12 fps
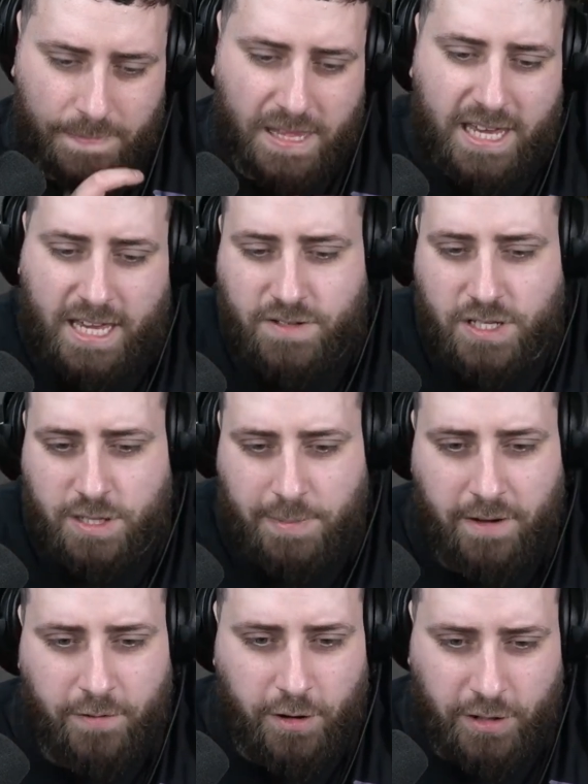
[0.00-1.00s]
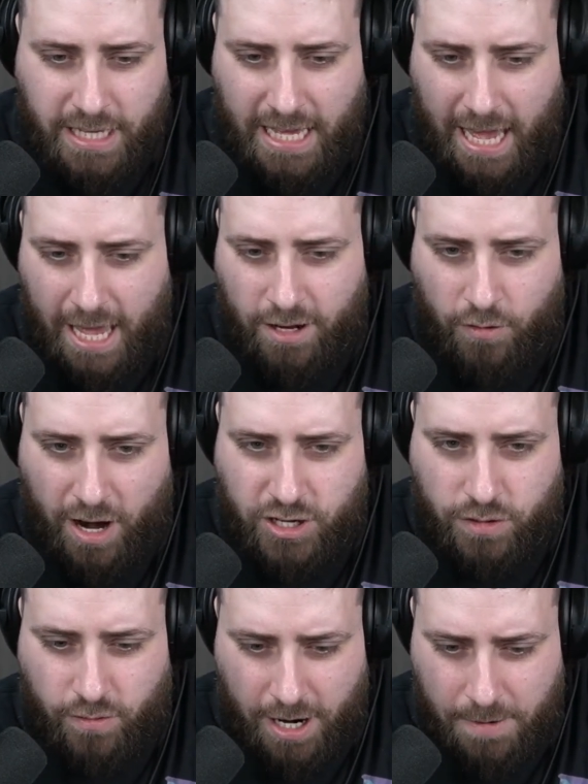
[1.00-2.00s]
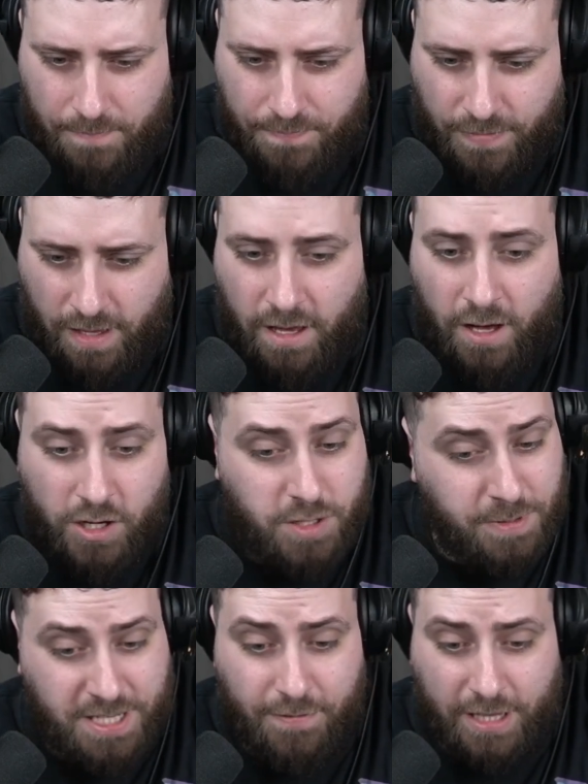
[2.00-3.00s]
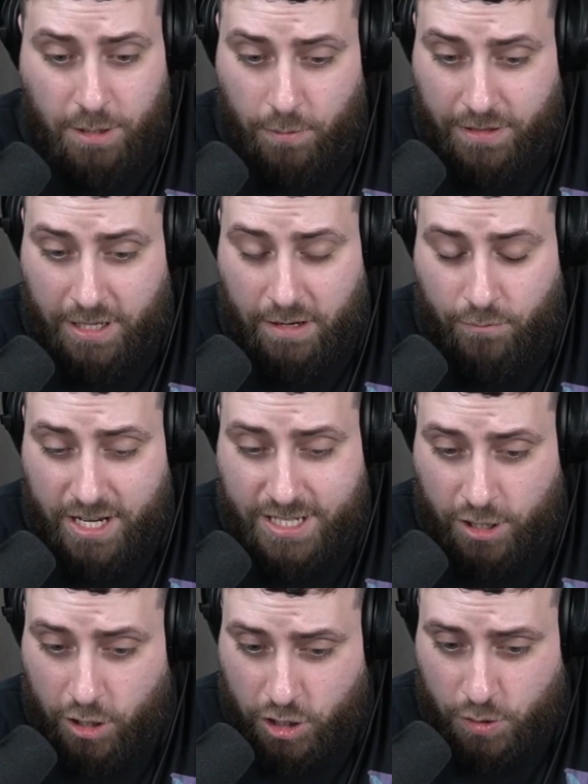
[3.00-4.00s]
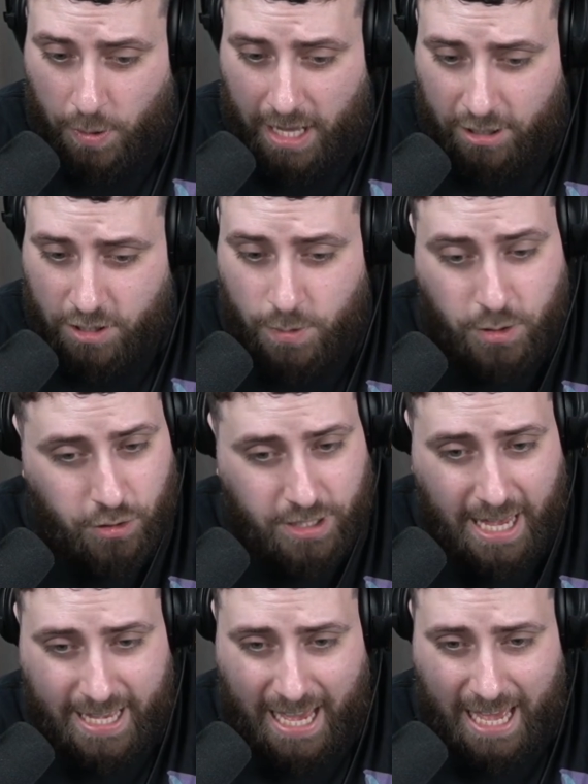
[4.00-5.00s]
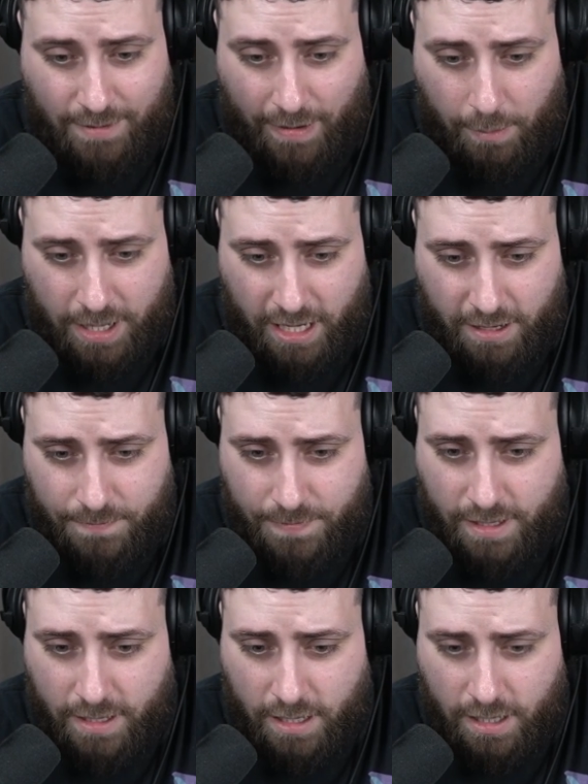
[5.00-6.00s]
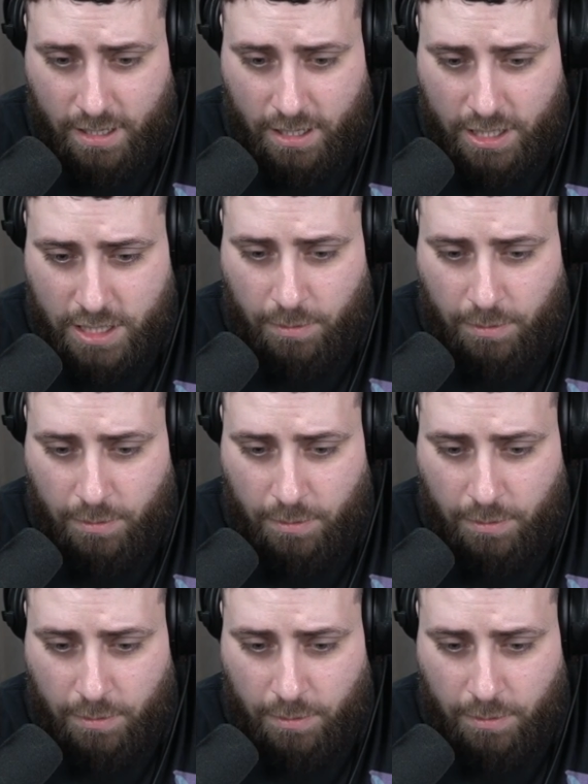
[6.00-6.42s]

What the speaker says: It gives us a bit of early aggression, right? Specifically with the research as well, because we could get Gardevoir here. So